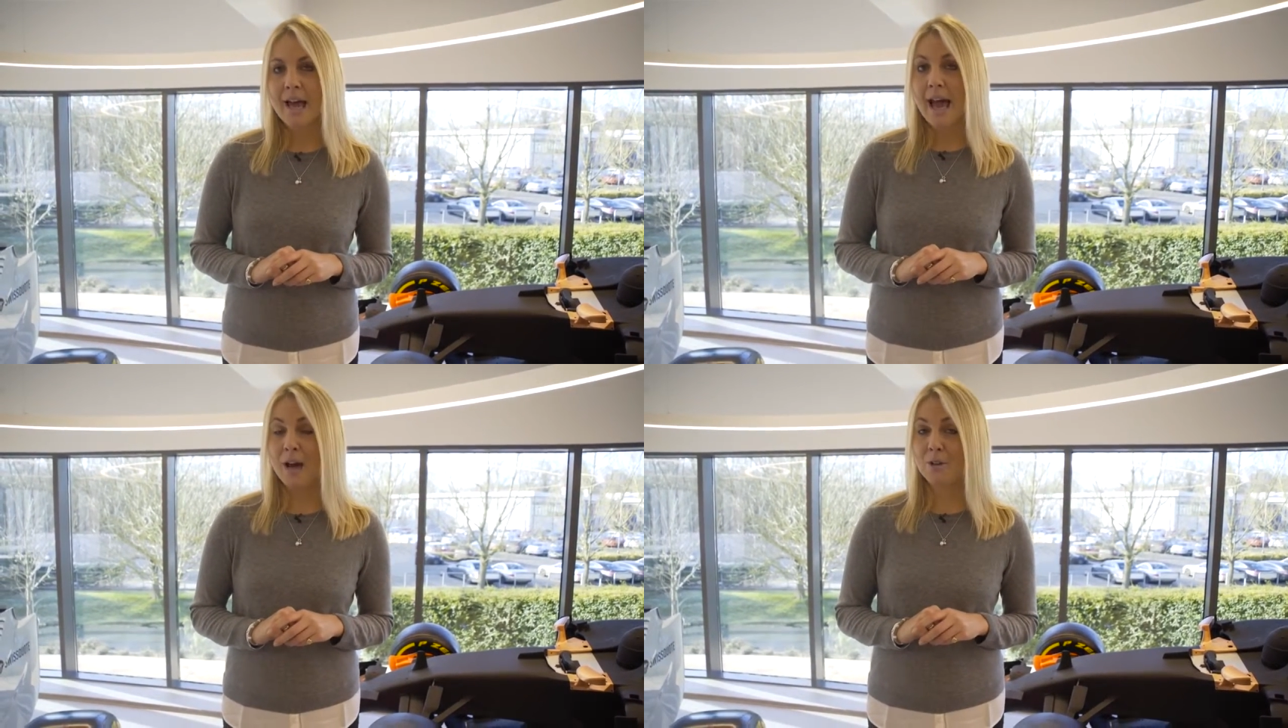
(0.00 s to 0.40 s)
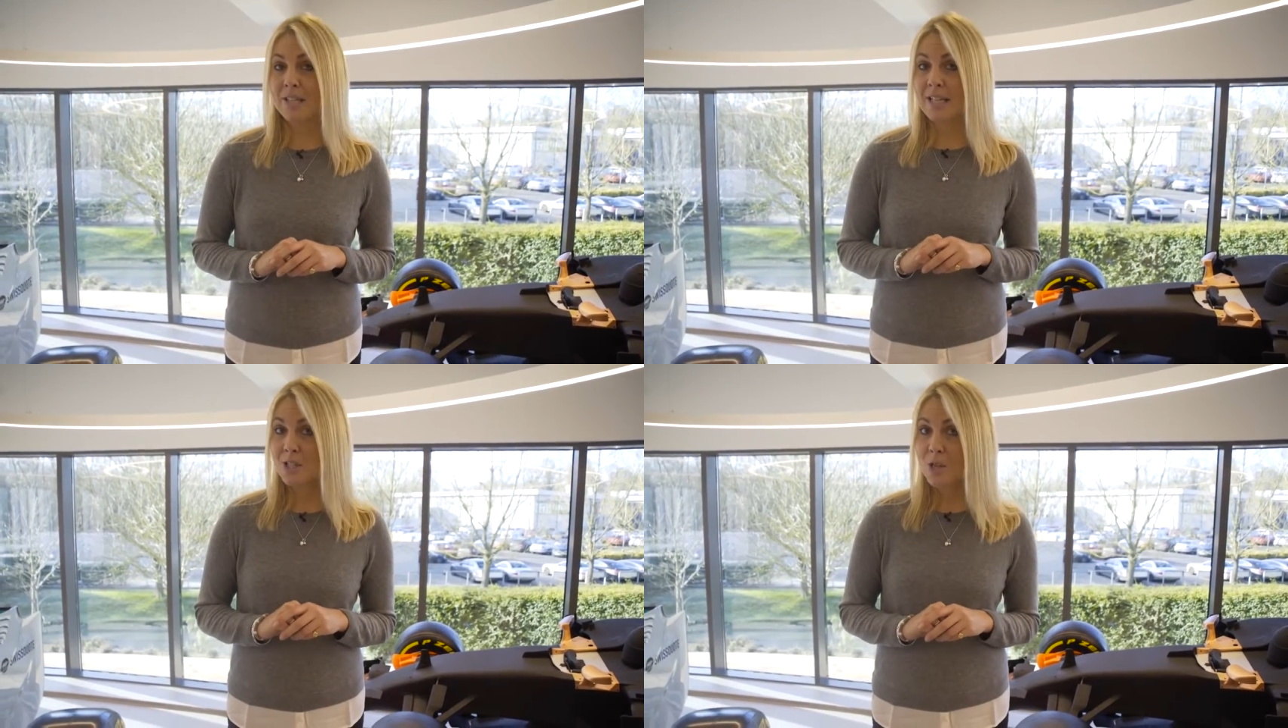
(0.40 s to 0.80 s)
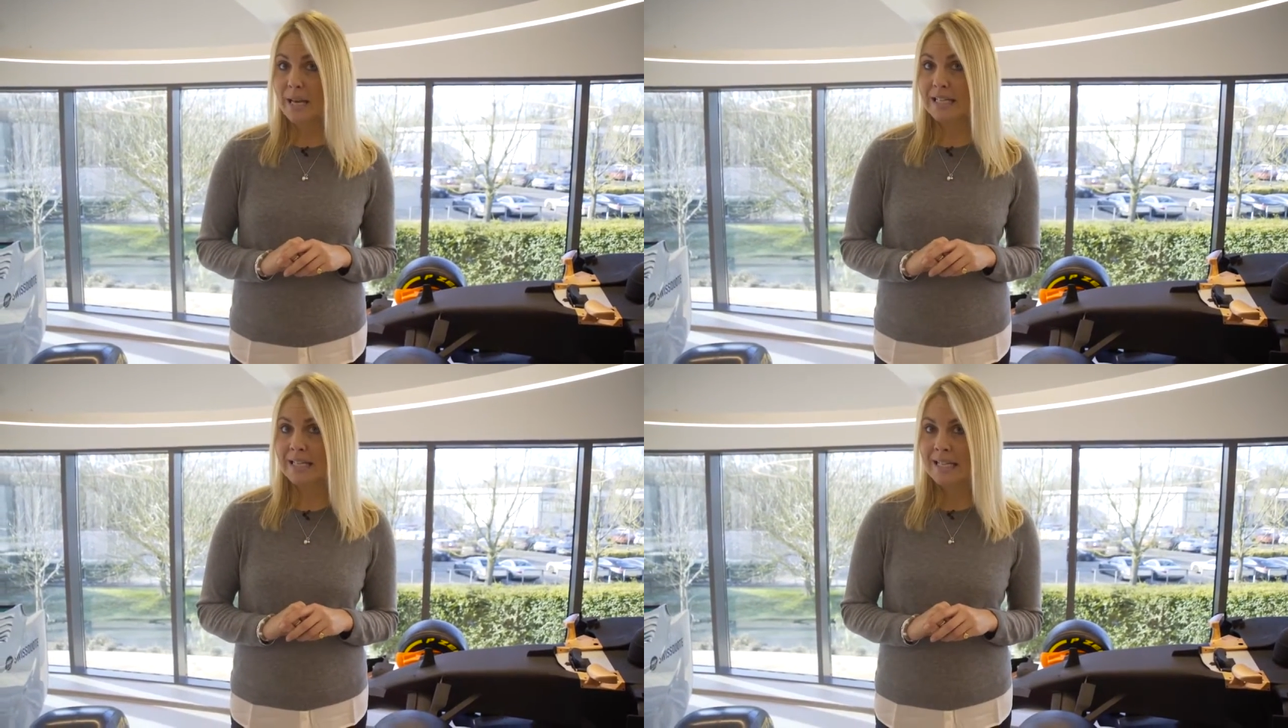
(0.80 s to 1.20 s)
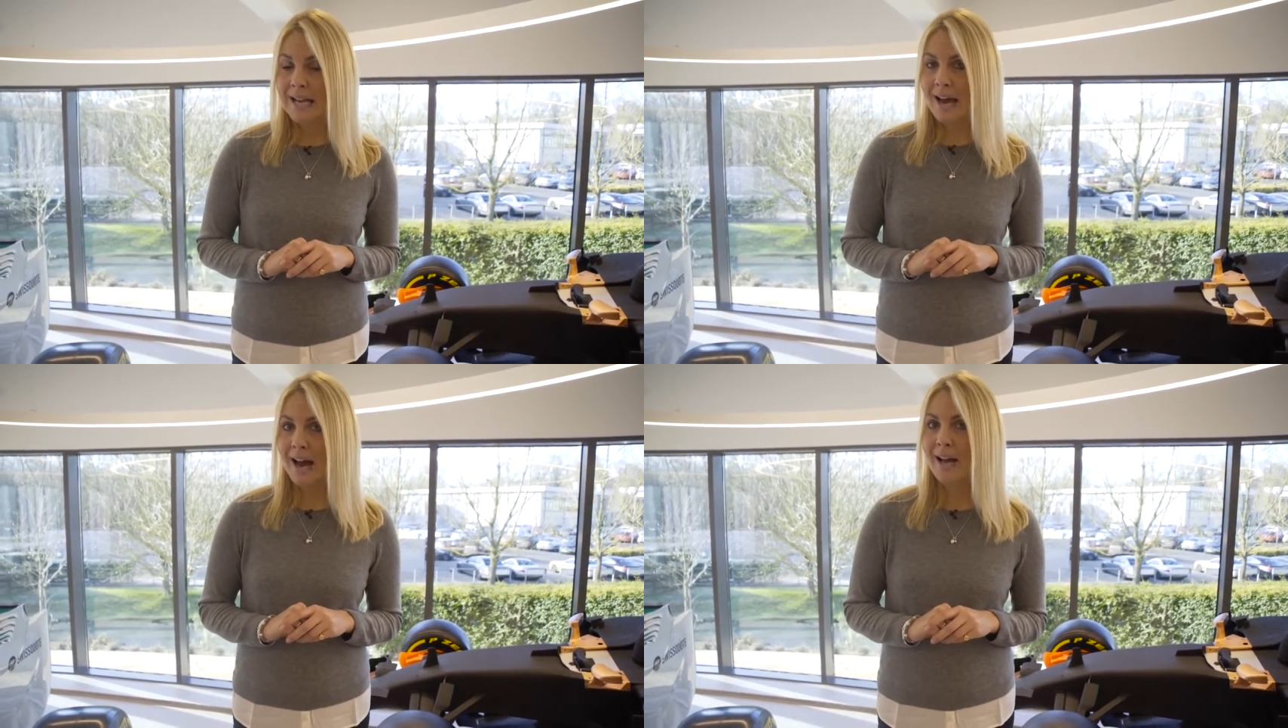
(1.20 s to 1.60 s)
How do they do it?
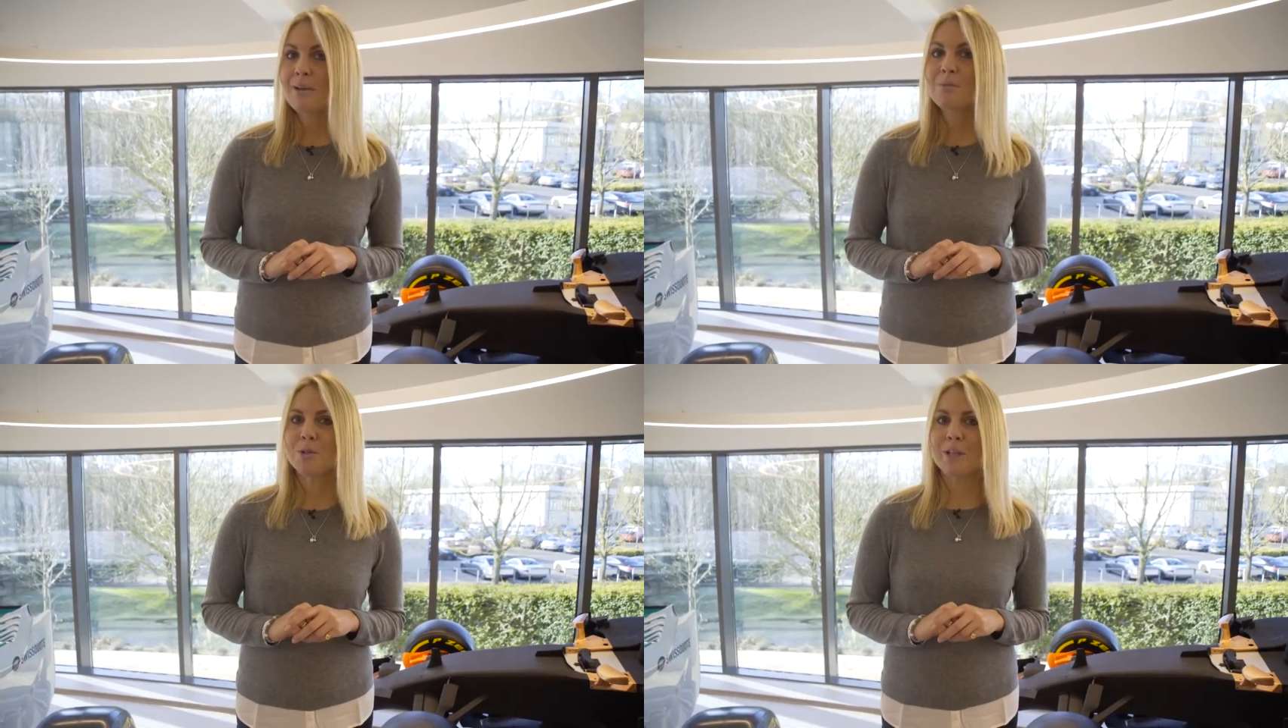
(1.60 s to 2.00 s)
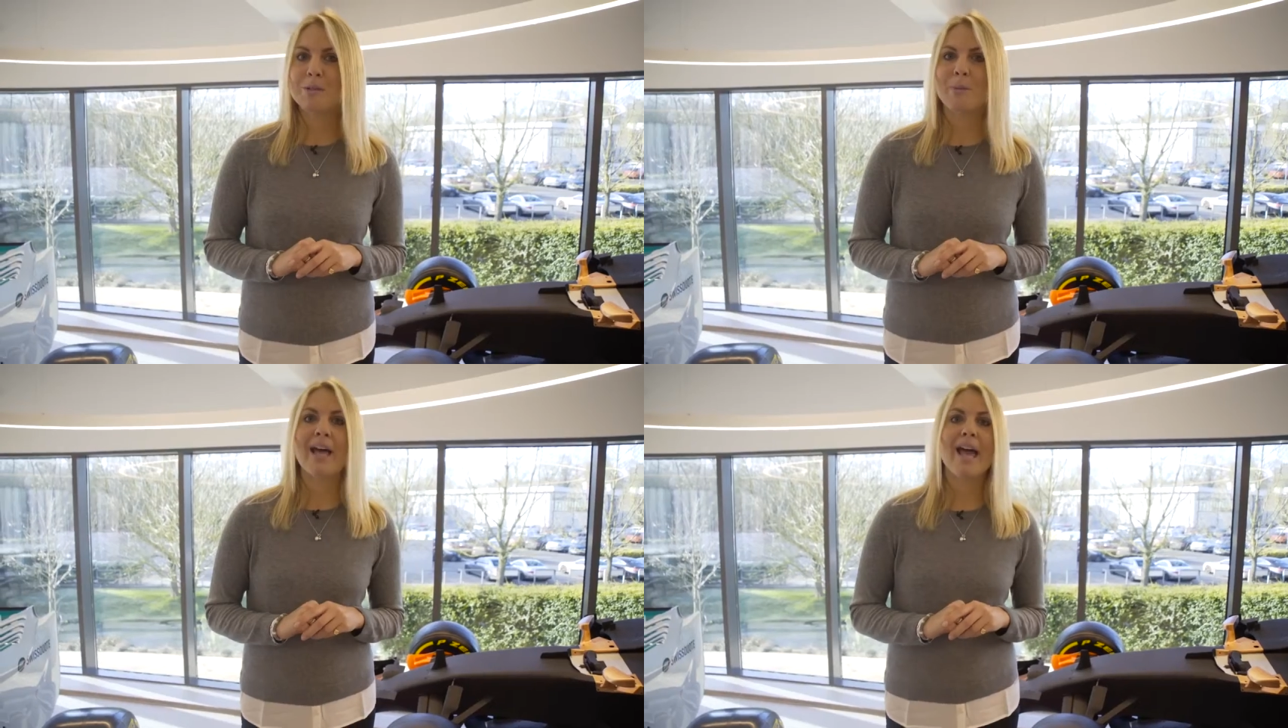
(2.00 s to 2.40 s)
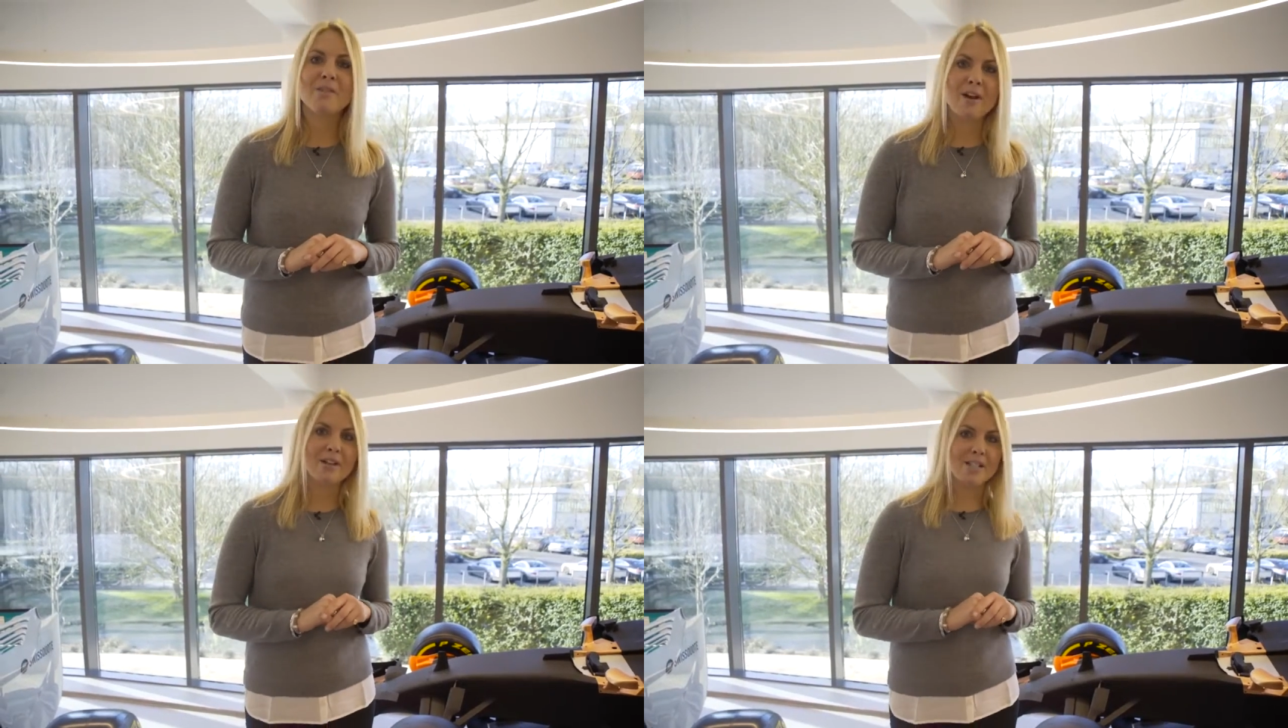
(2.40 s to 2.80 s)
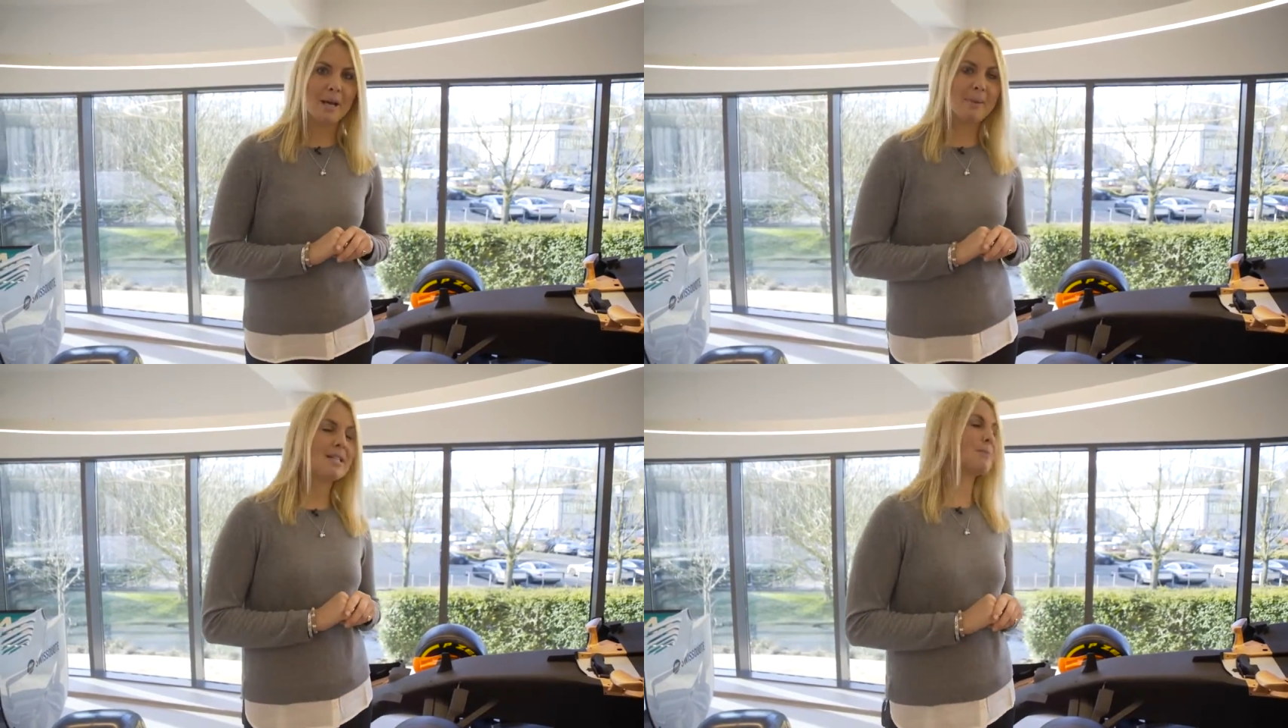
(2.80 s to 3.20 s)
I am joined by Head of
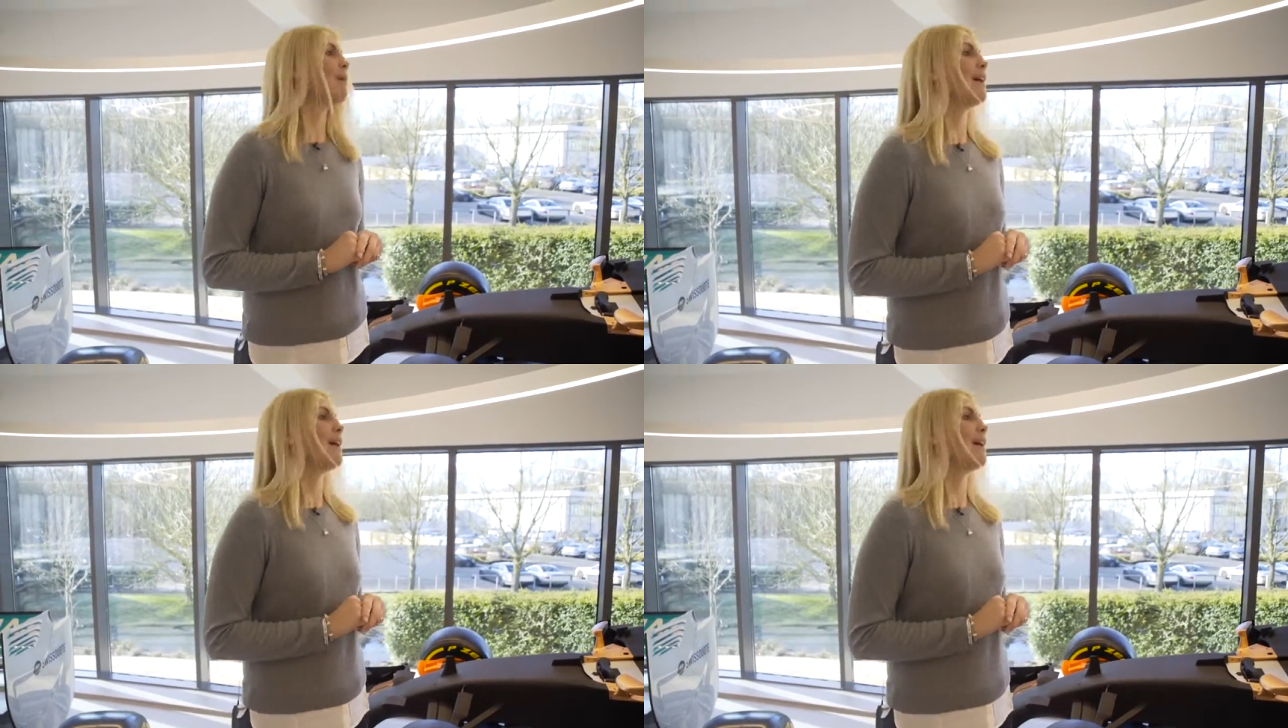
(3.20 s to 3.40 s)
Aerodynamics,